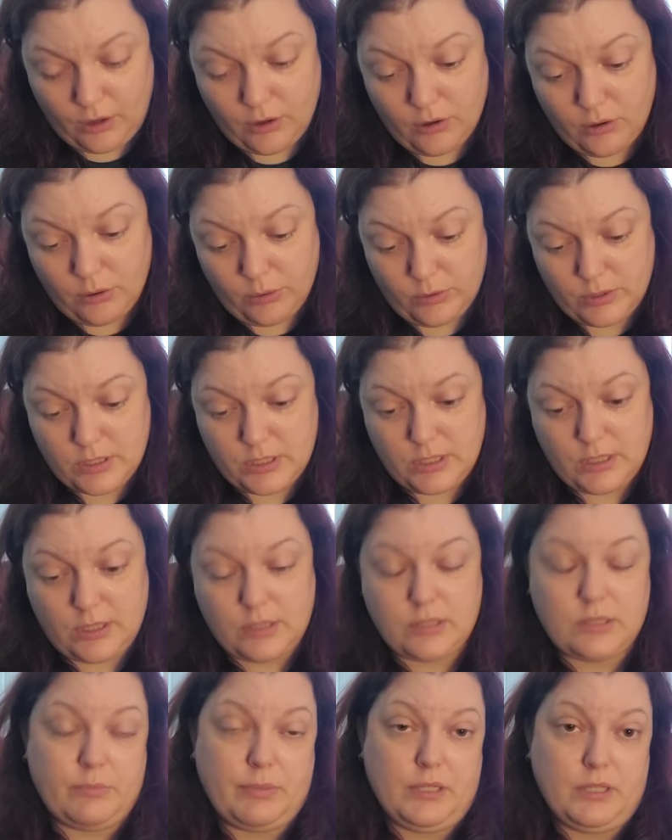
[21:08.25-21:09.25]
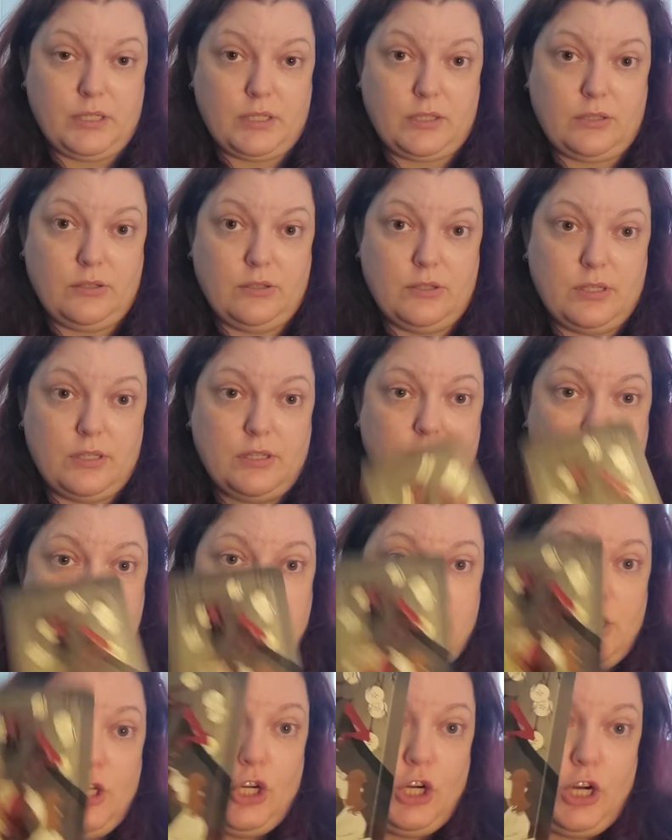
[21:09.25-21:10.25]
Oh, the 6 of Pentacles
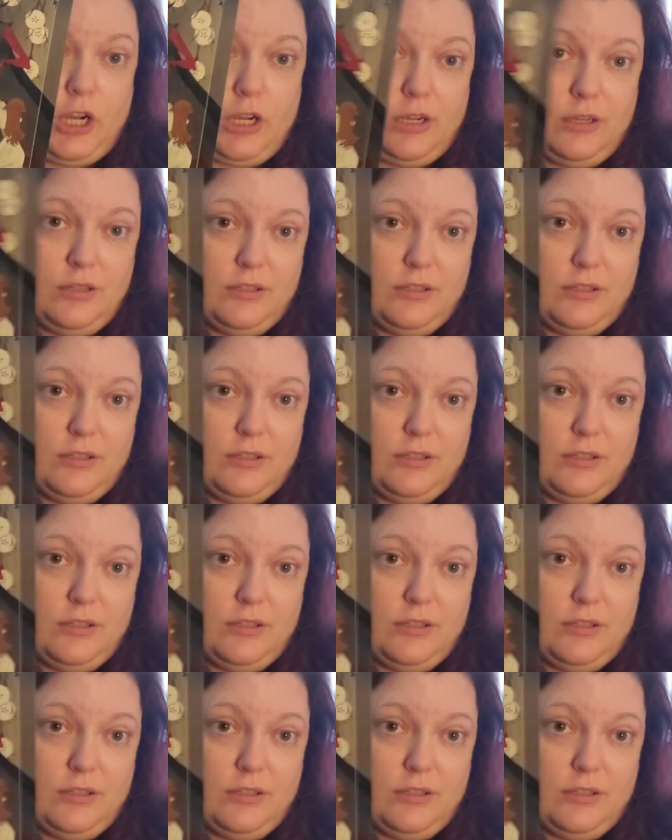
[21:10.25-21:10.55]
looks dark.